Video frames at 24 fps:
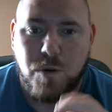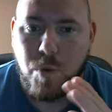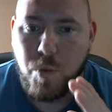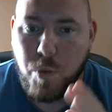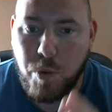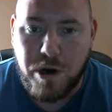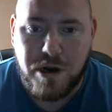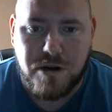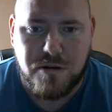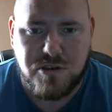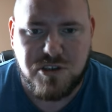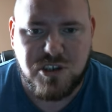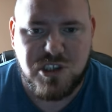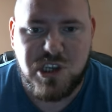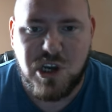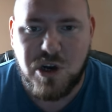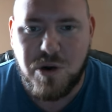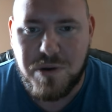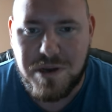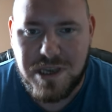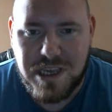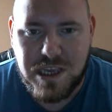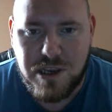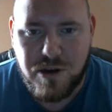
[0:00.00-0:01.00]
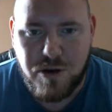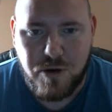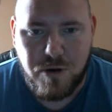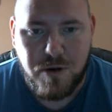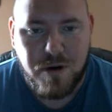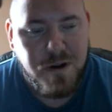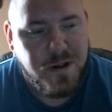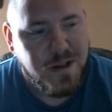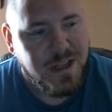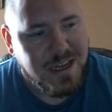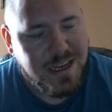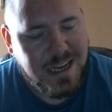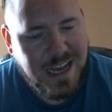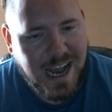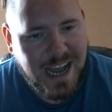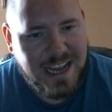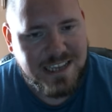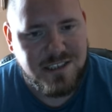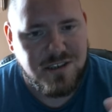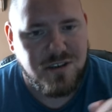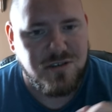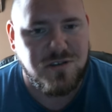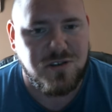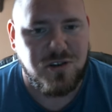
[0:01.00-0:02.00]
We're still here.
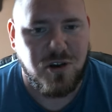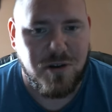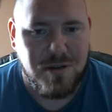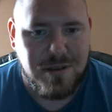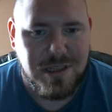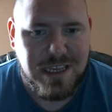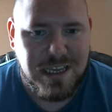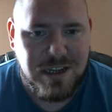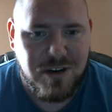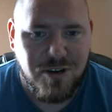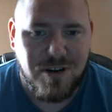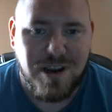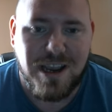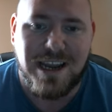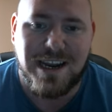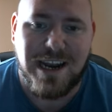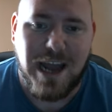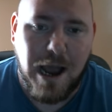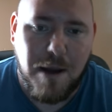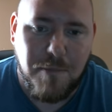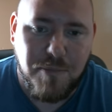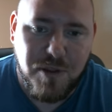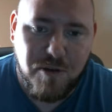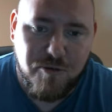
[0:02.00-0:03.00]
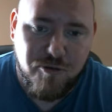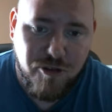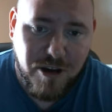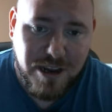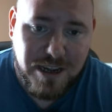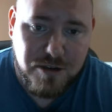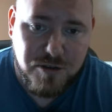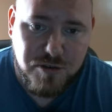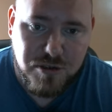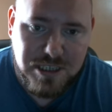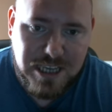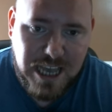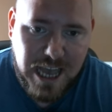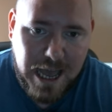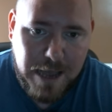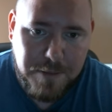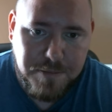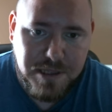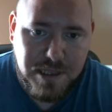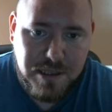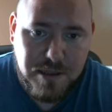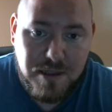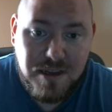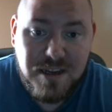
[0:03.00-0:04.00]
Casca's our leader, and I'm the Raiders'
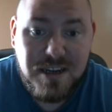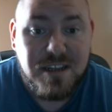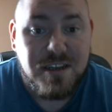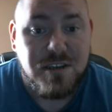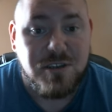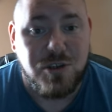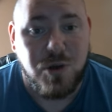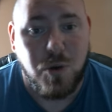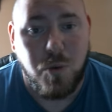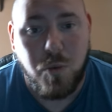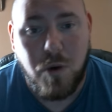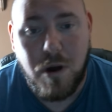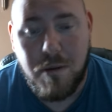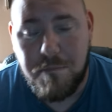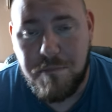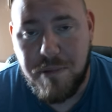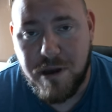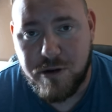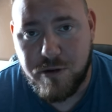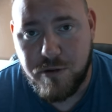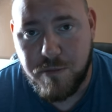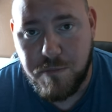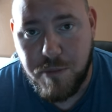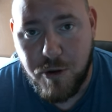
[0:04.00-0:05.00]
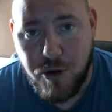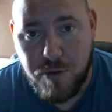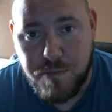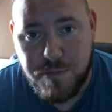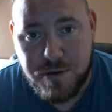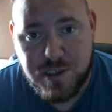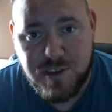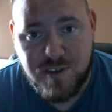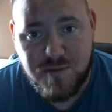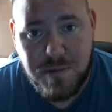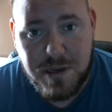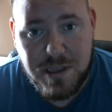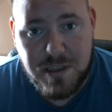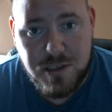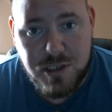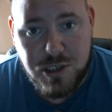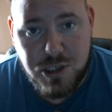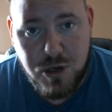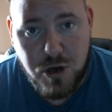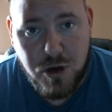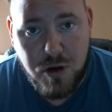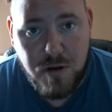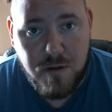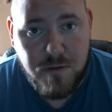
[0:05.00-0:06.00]
captain. So what better purpose of me to
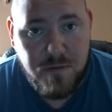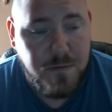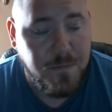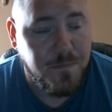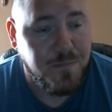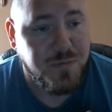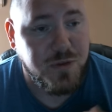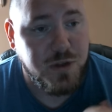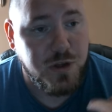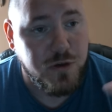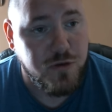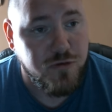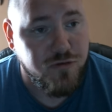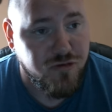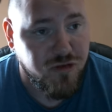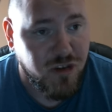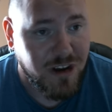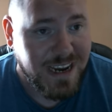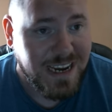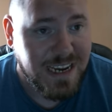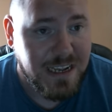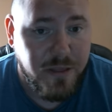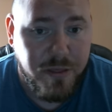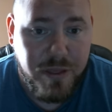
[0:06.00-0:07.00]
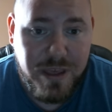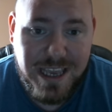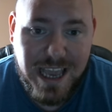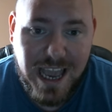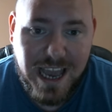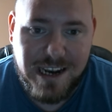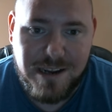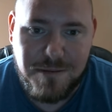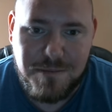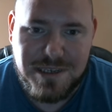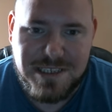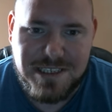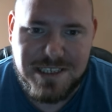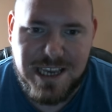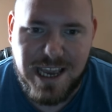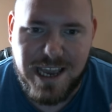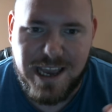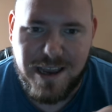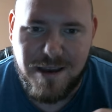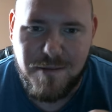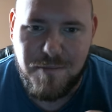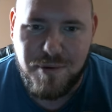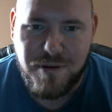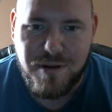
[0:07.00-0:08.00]
serve to raid the enemy's
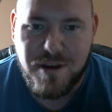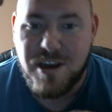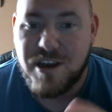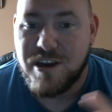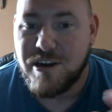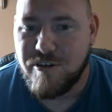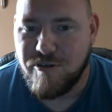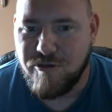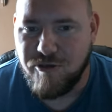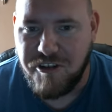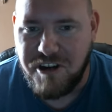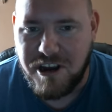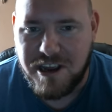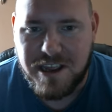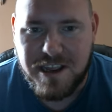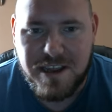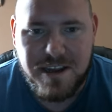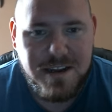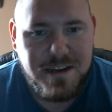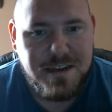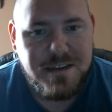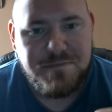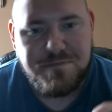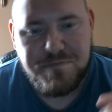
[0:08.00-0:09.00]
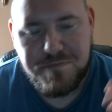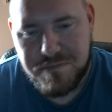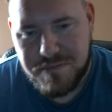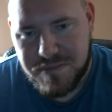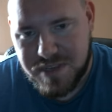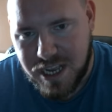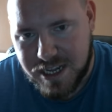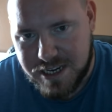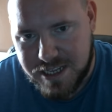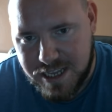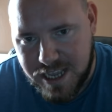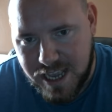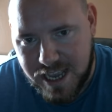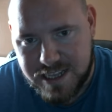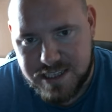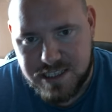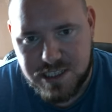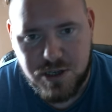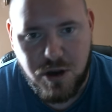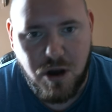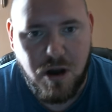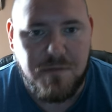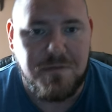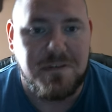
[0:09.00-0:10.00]
camp, right? And he
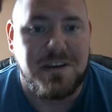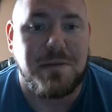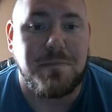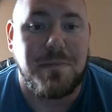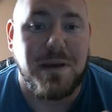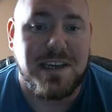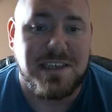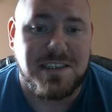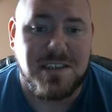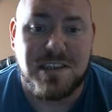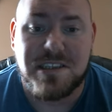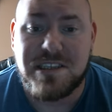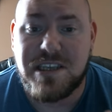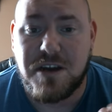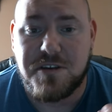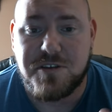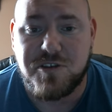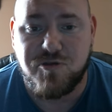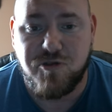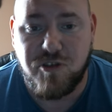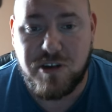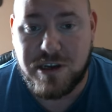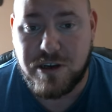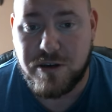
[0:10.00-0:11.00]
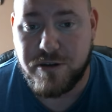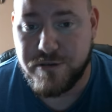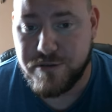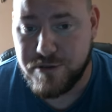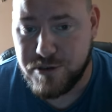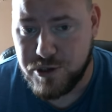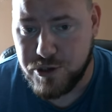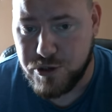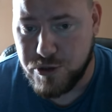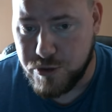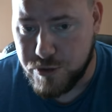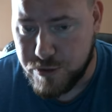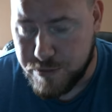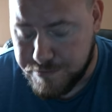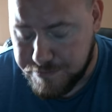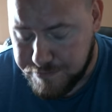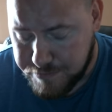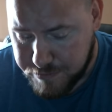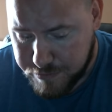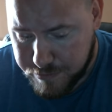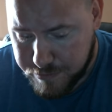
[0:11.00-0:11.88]
heads off, and he basically tells Rickert to